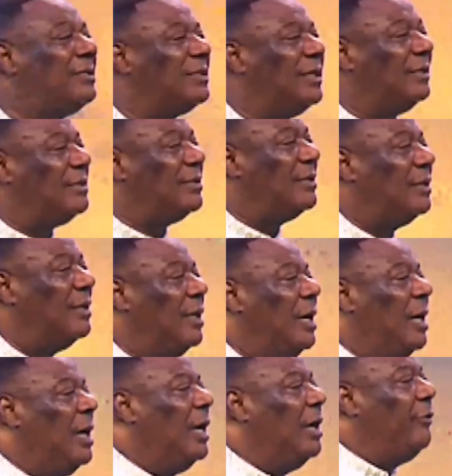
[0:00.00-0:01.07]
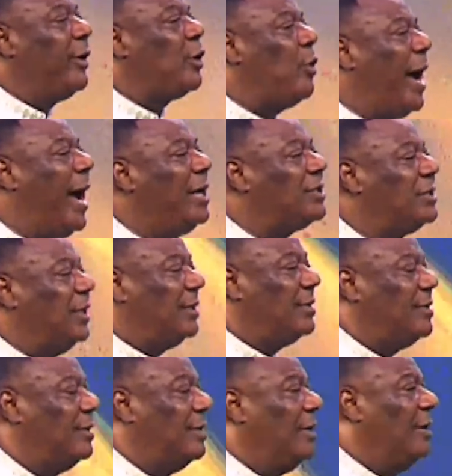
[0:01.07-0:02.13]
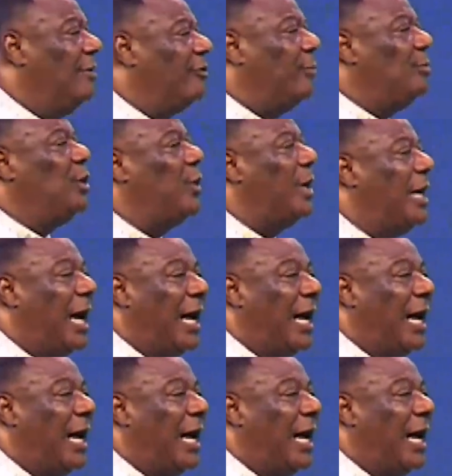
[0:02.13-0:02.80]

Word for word: it, he requires it from you and I.